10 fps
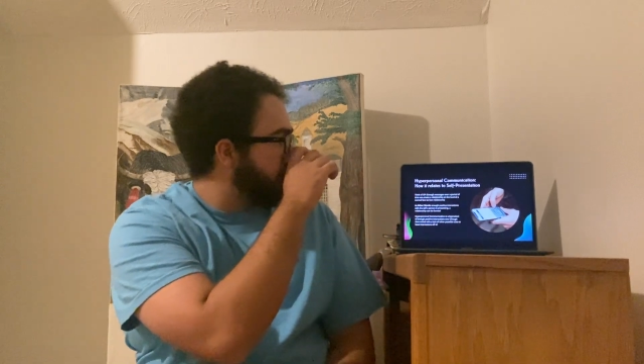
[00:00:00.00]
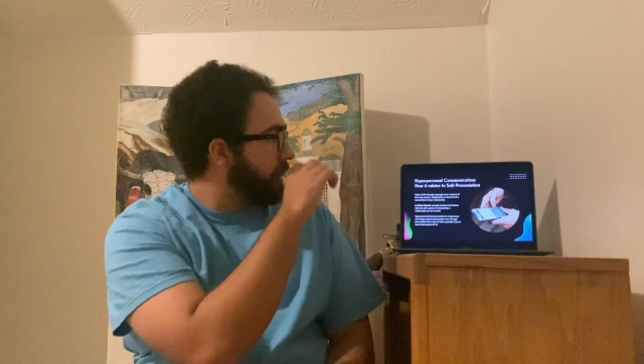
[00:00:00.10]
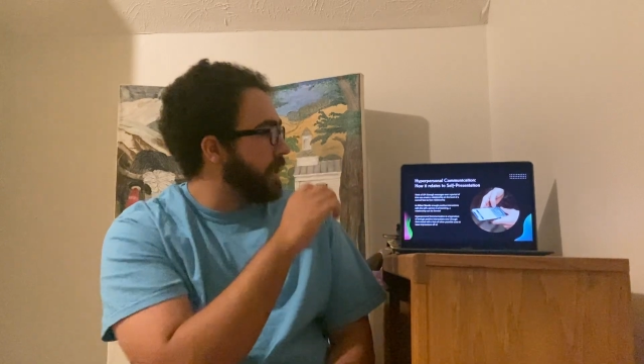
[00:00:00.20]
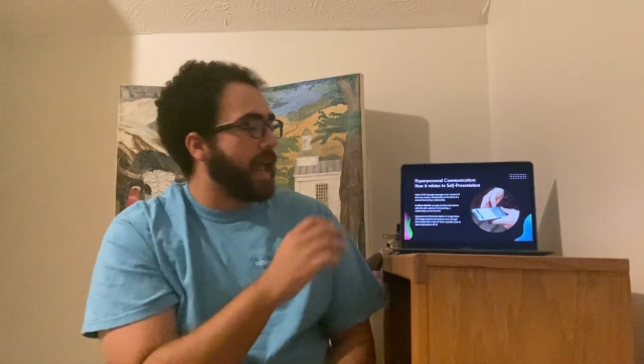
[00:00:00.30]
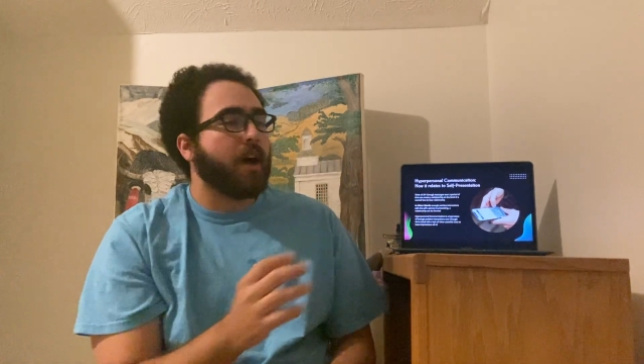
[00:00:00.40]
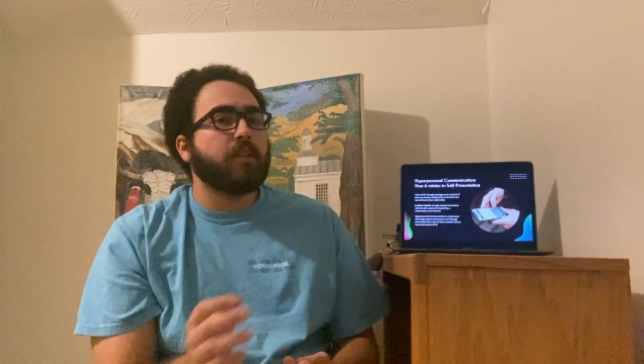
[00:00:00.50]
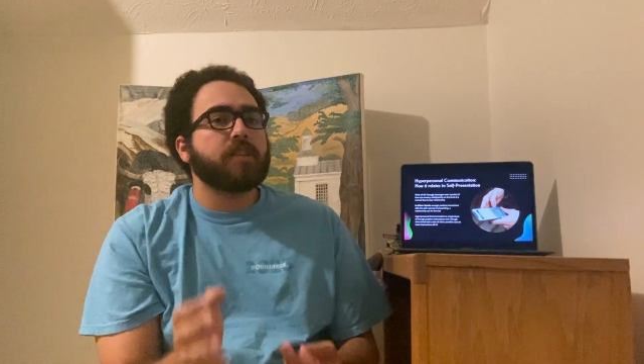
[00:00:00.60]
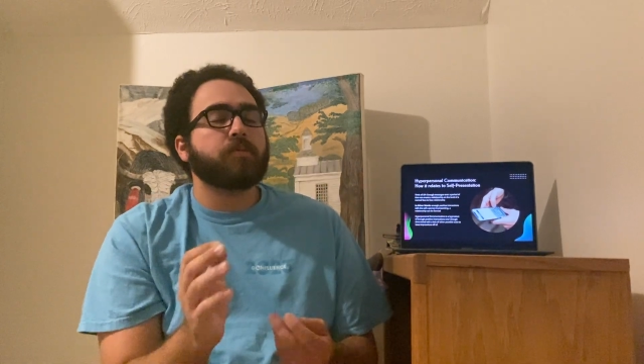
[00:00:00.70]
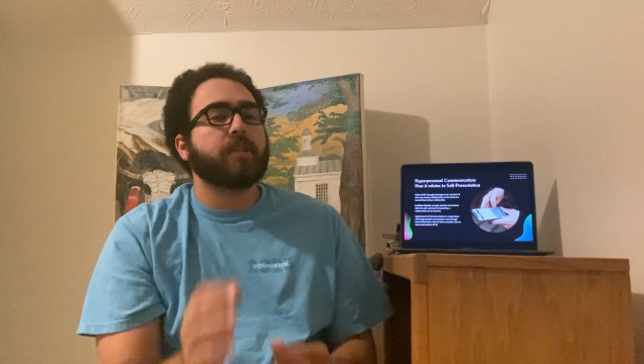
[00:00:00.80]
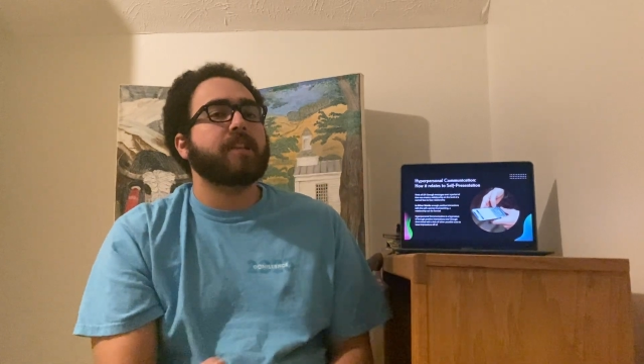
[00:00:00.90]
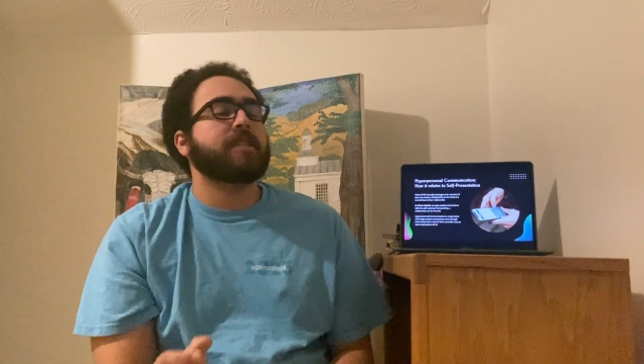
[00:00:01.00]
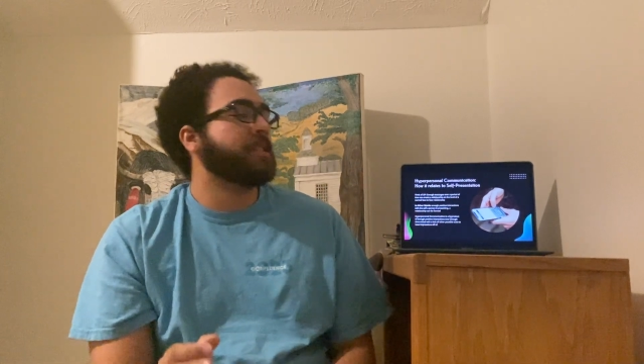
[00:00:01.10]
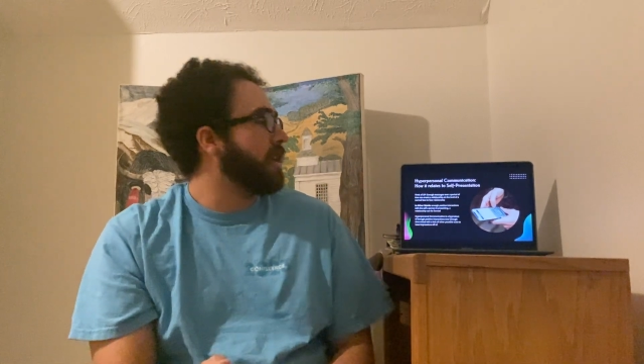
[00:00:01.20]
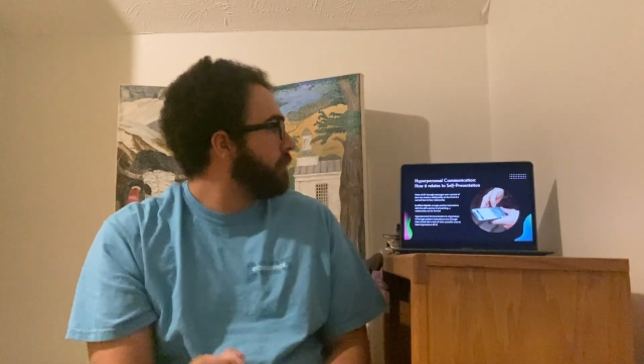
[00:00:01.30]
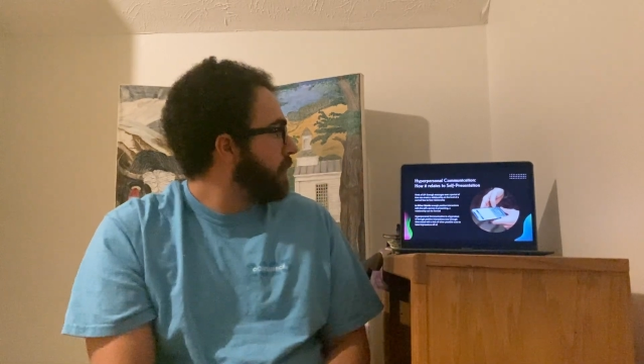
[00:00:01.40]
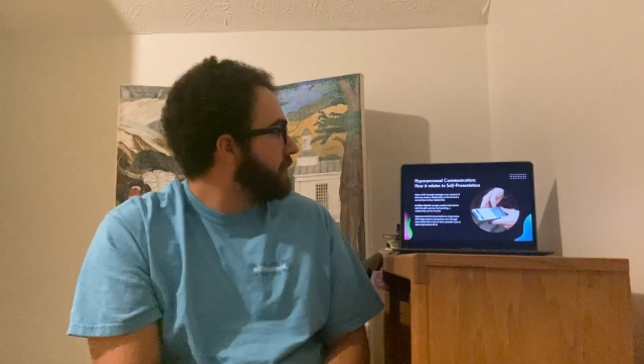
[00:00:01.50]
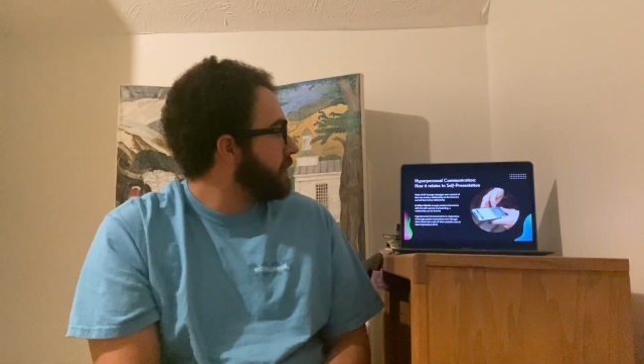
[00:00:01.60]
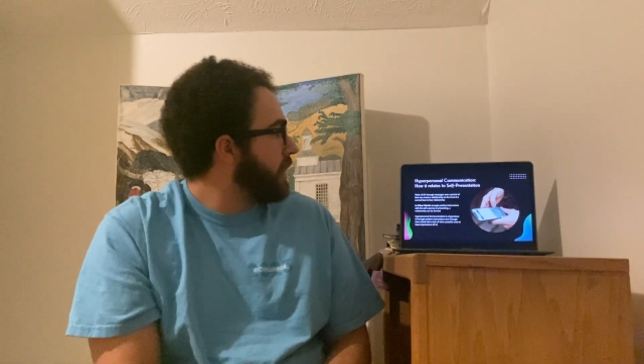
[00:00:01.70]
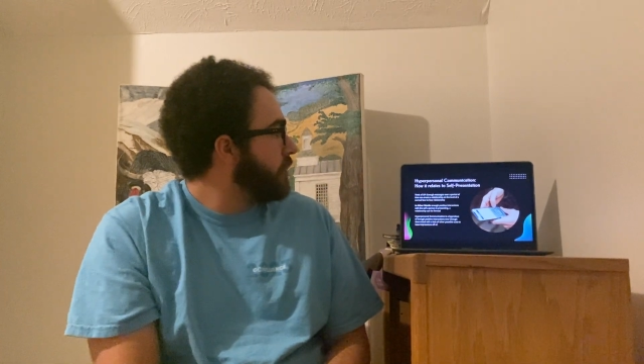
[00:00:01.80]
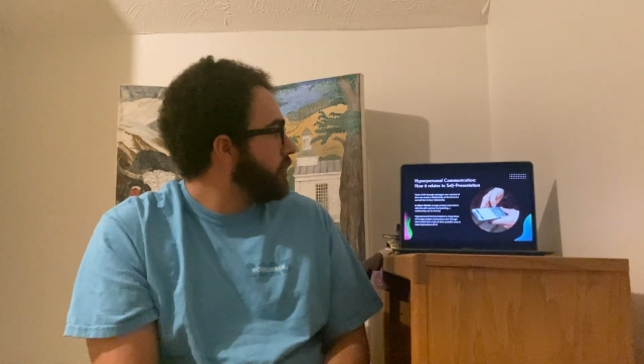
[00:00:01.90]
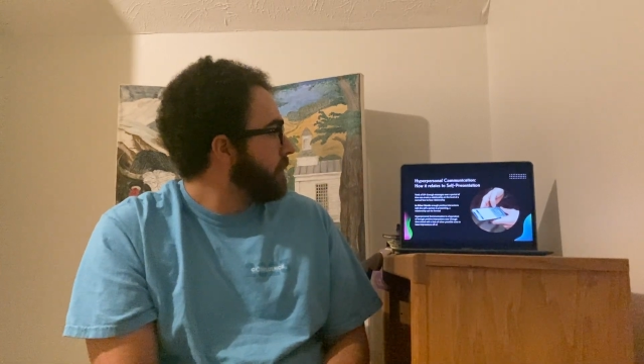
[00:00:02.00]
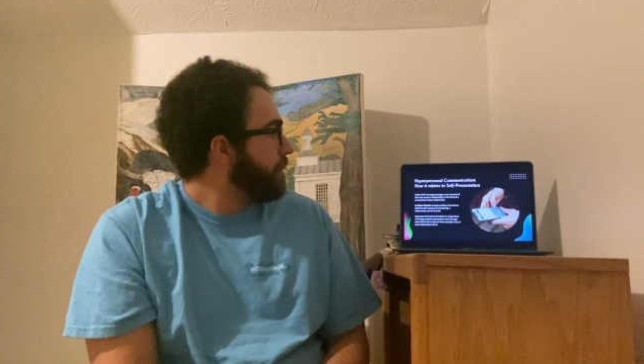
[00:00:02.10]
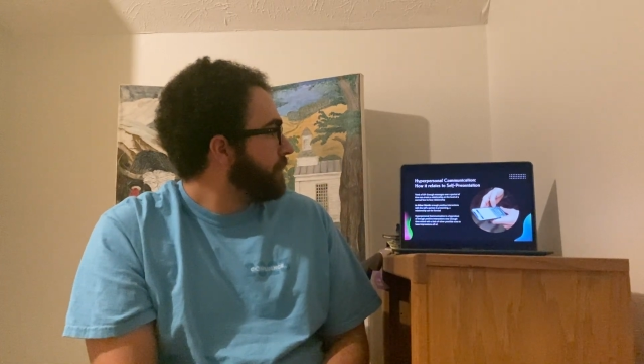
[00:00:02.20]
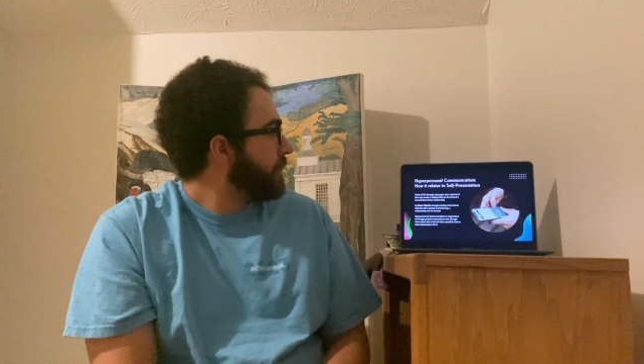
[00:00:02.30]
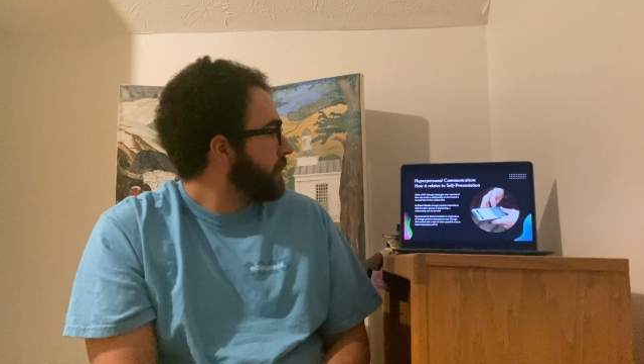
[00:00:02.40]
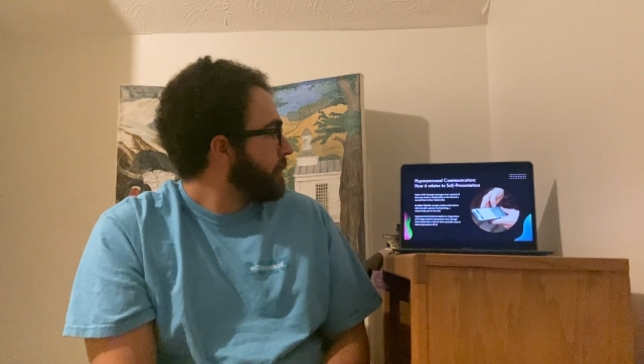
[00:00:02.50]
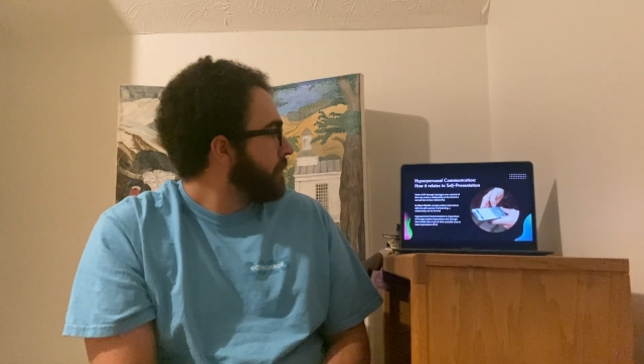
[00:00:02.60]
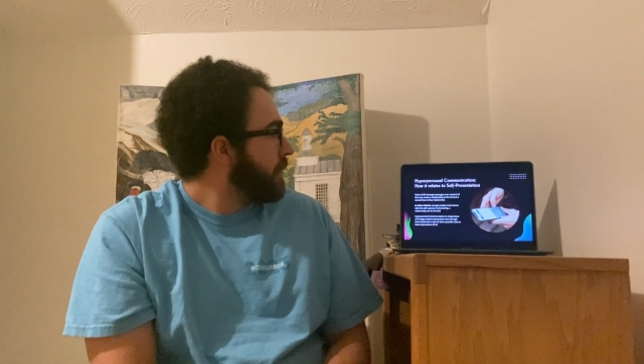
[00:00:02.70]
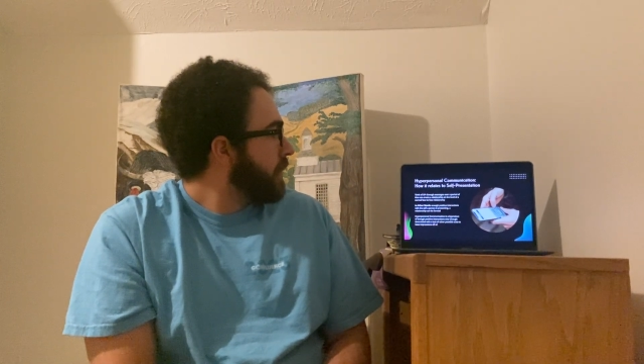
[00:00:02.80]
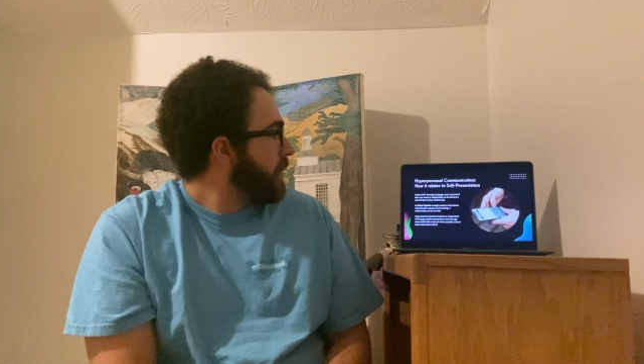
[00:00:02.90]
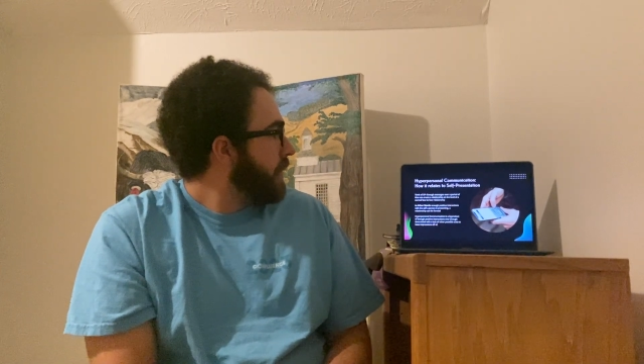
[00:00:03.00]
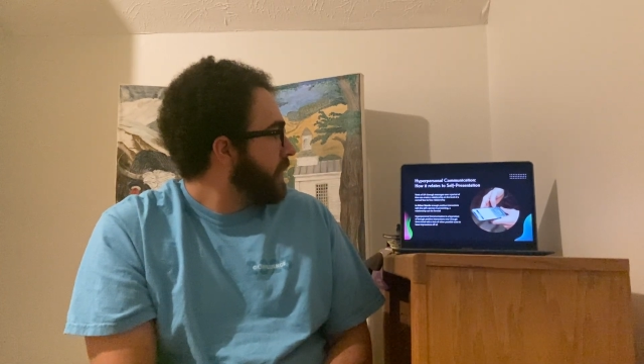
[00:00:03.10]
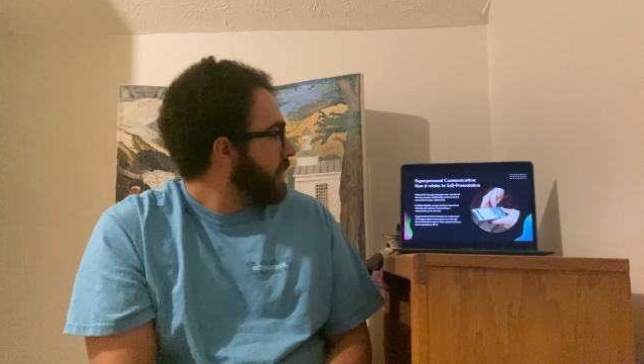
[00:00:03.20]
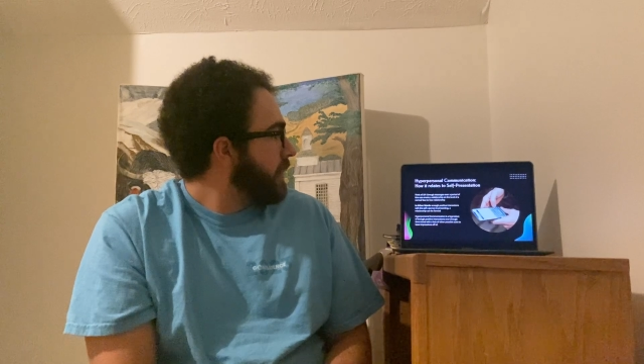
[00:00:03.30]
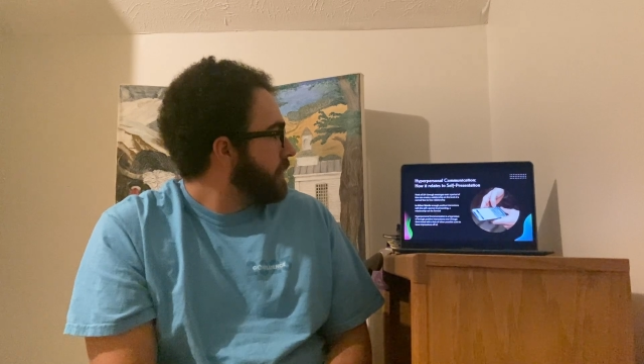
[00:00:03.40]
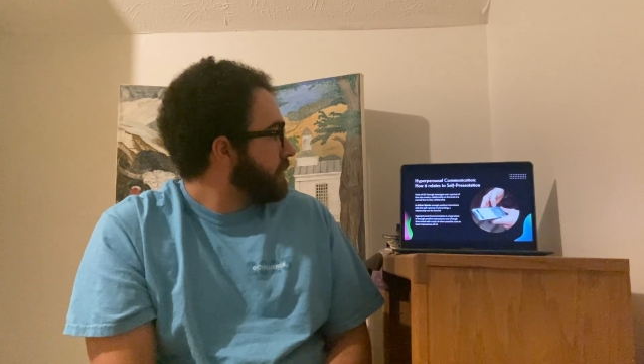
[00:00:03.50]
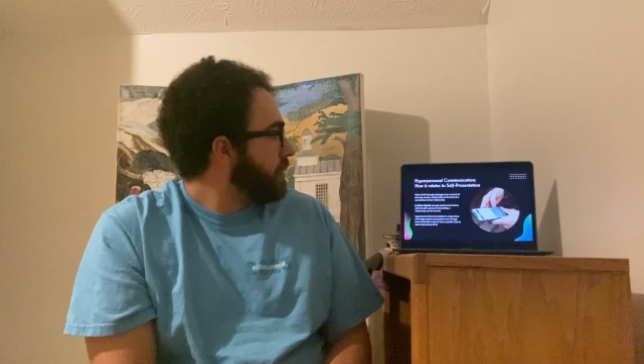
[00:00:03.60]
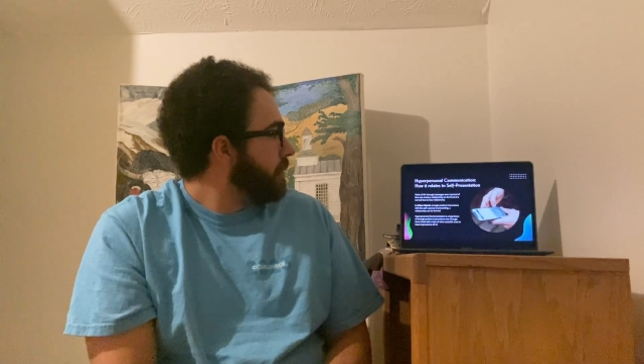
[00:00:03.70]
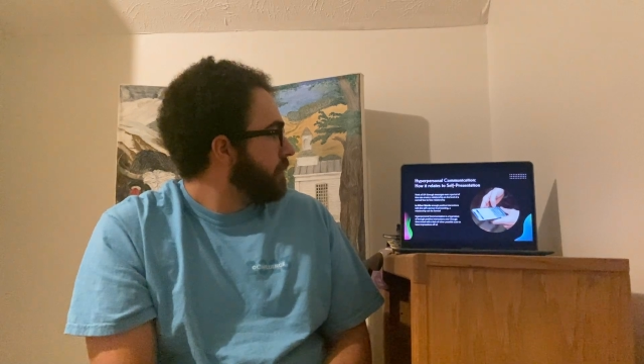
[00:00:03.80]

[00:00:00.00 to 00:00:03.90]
And how this relates to self-presentation is